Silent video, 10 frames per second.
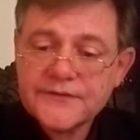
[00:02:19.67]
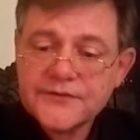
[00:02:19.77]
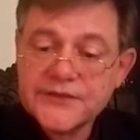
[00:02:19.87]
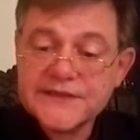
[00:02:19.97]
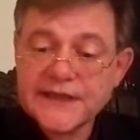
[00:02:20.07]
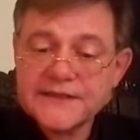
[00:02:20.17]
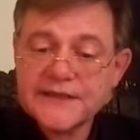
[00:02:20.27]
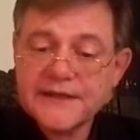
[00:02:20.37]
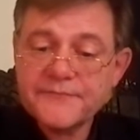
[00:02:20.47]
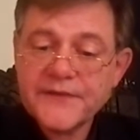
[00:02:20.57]
She said to
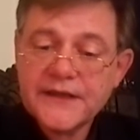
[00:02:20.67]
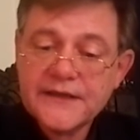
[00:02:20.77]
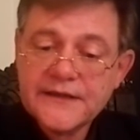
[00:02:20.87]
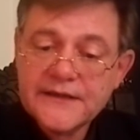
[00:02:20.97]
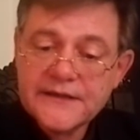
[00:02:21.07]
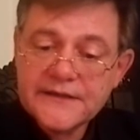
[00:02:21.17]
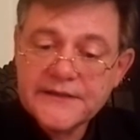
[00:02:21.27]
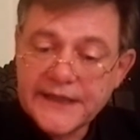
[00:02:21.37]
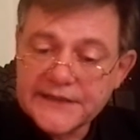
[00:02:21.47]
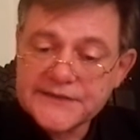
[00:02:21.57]
him,
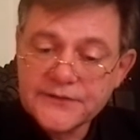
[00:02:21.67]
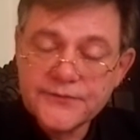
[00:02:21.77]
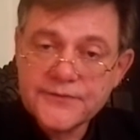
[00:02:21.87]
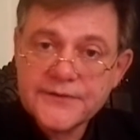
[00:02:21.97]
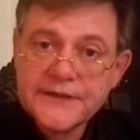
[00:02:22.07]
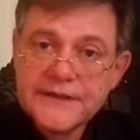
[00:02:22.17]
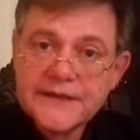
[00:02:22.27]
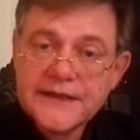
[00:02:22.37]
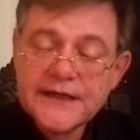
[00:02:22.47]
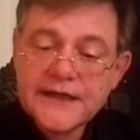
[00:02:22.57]
"Yes, Lord,
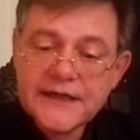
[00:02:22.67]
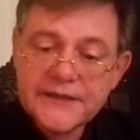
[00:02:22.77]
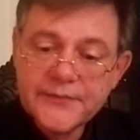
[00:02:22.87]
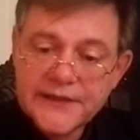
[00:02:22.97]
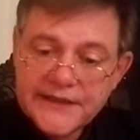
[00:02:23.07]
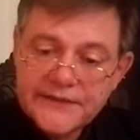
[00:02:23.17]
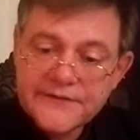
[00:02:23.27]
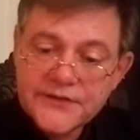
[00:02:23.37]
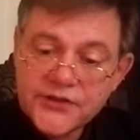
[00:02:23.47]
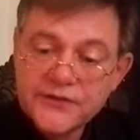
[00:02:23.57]
I
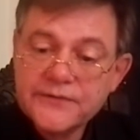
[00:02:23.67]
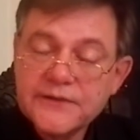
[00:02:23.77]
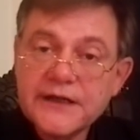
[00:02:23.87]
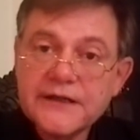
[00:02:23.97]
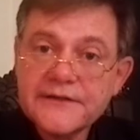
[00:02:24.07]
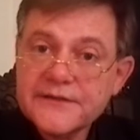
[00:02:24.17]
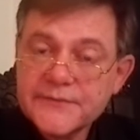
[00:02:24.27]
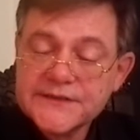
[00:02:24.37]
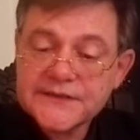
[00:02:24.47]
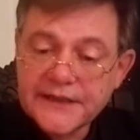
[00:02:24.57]
believe that you are the
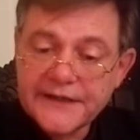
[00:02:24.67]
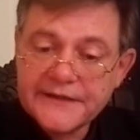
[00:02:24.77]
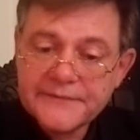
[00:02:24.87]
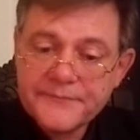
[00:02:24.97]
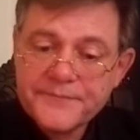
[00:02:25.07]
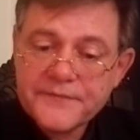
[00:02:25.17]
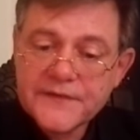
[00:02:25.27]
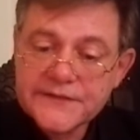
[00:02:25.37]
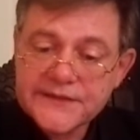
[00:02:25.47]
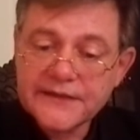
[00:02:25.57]
Messiah,
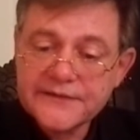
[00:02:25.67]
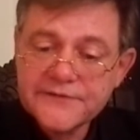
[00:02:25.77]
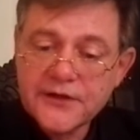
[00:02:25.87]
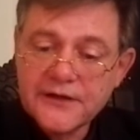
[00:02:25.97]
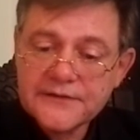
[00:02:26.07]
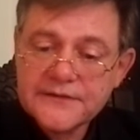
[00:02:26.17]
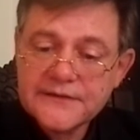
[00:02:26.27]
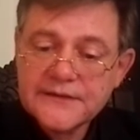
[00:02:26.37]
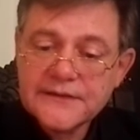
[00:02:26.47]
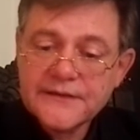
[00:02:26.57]
the Son of God,
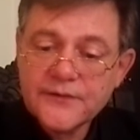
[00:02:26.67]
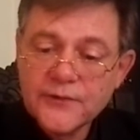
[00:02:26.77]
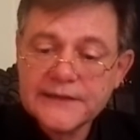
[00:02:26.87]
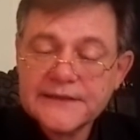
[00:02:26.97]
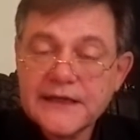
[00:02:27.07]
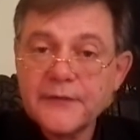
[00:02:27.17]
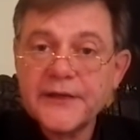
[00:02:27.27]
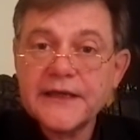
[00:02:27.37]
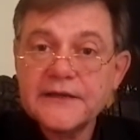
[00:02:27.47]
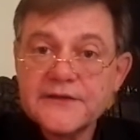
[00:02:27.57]
the one
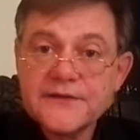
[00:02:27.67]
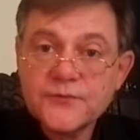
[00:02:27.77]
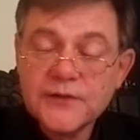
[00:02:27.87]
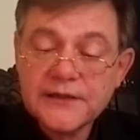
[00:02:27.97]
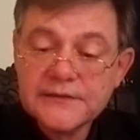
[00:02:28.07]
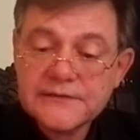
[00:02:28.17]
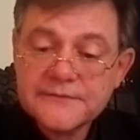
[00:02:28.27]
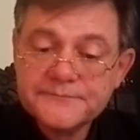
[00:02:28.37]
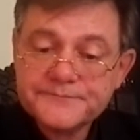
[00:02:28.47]
coming into the world."